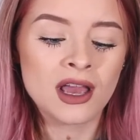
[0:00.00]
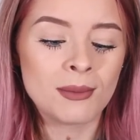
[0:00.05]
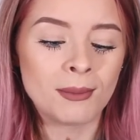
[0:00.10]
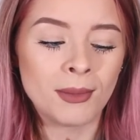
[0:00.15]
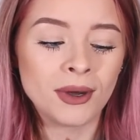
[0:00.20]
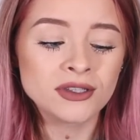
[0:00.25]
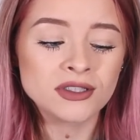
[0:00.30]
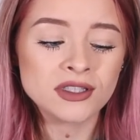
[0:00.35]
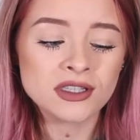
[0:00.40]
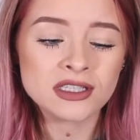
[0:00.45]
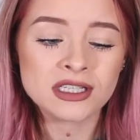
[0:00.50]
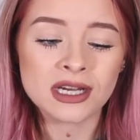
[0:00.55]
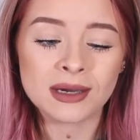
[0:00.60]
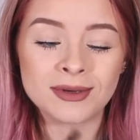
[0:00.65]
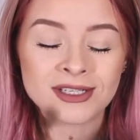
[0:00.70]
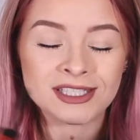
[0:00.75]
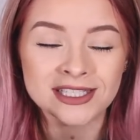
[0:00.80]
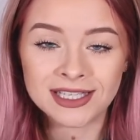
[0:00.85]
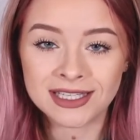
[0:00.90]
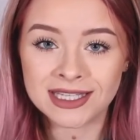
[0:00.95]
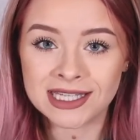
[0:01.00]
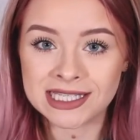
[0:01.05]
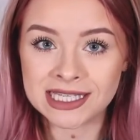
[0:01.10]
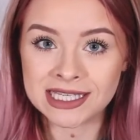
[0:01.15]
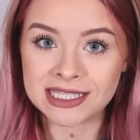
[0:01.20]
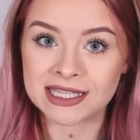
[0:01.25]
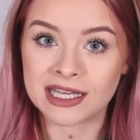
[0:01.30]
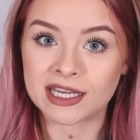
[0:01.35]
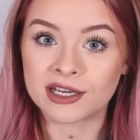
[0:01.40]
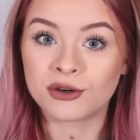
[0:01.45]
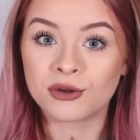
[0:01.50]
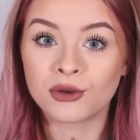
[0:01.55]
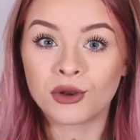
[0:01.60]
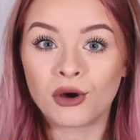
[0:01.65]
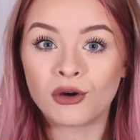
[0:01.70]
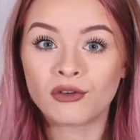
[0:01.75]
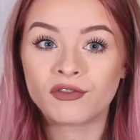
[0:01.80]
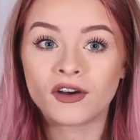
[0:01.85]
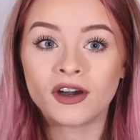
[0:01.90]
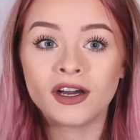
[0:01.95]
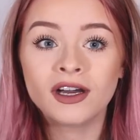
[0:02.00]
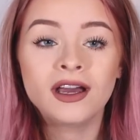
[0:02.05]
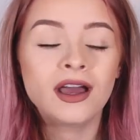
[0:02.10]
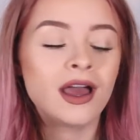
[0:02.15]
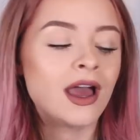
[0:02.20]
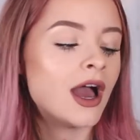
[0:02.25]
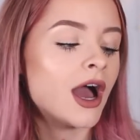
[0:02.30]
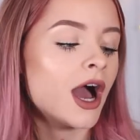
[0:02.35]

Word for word: Most of the time I see this is, like, on offer.